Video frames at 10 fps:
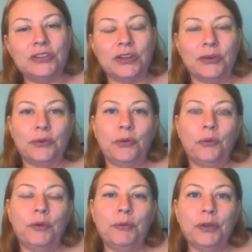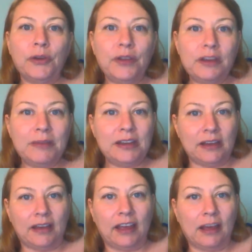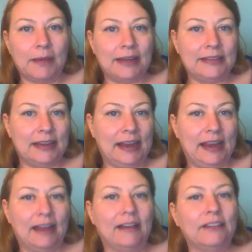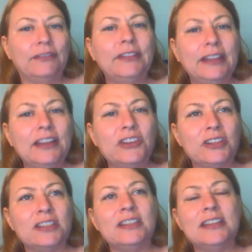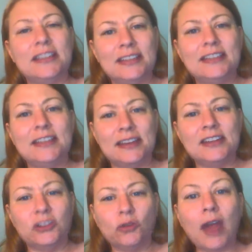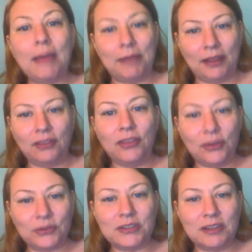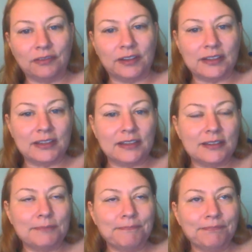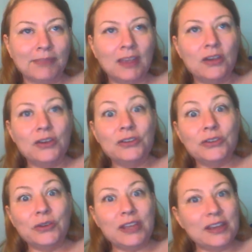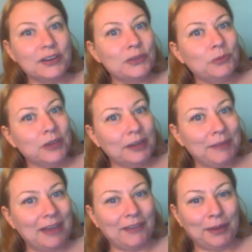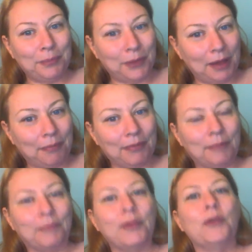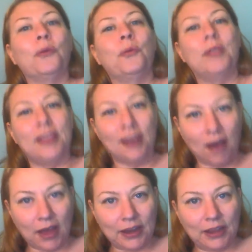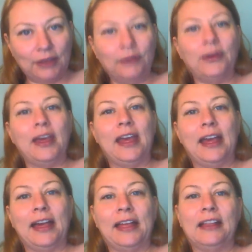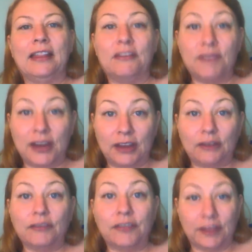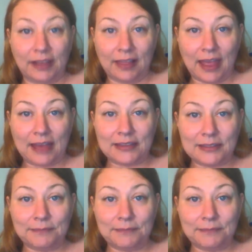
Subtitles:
So, what we're going to be talking about today are really just describing those differences. So, here's where I'm having a problem with the audio and the video for the class.